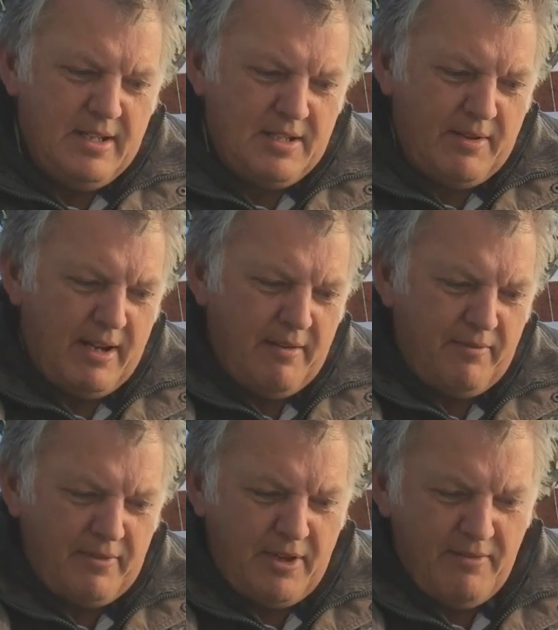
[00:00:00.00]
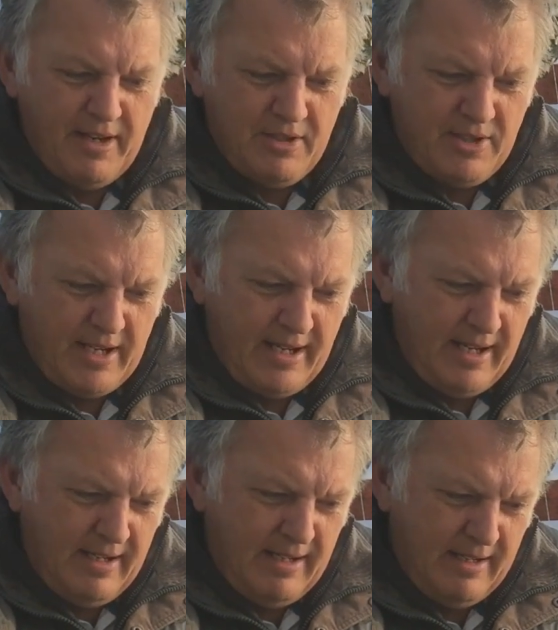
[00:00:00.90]
So I love go around
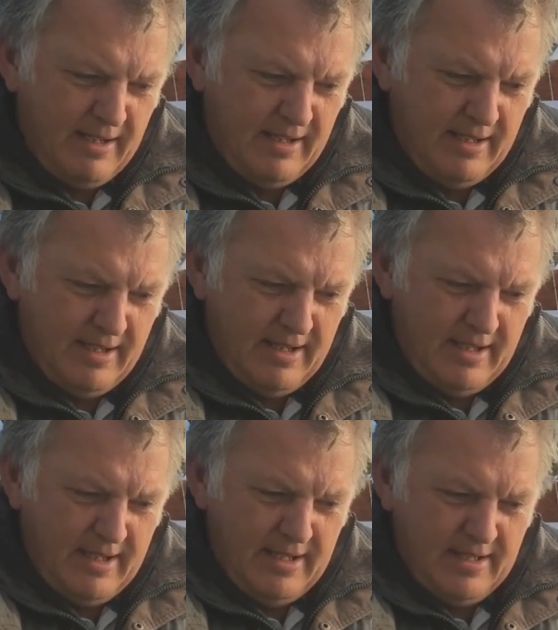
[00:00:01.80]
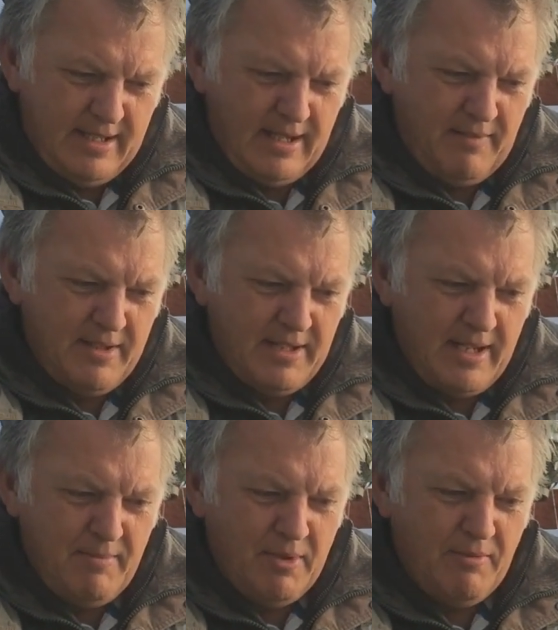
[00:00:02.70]
checking, seeing if there's
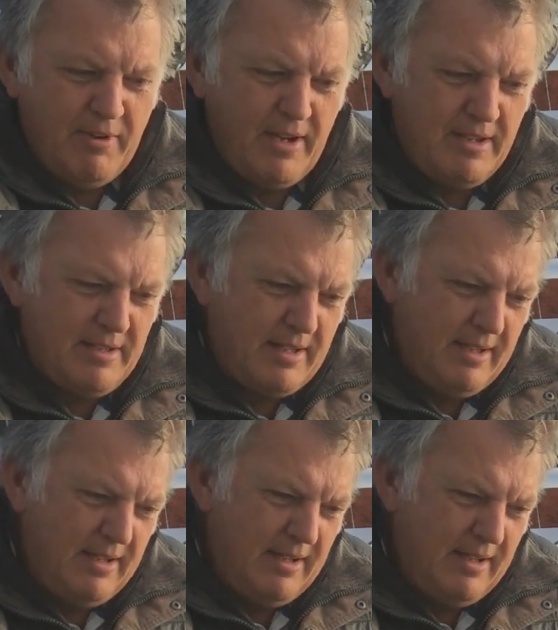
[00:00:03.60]
any more runners,